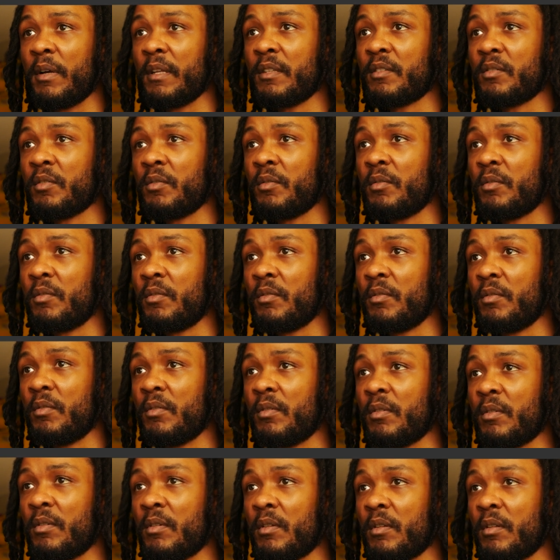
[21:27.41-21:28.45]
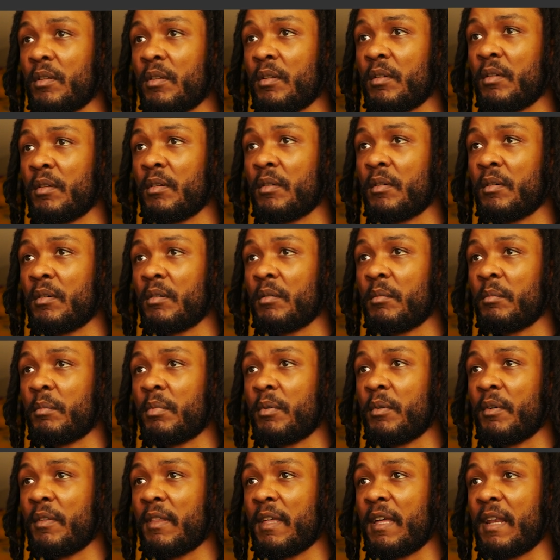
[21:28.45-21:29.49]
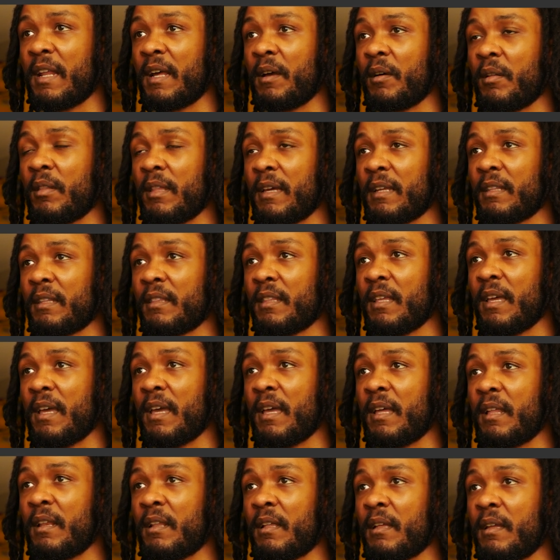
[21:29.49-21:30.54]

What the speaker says: tool, pull that out like that.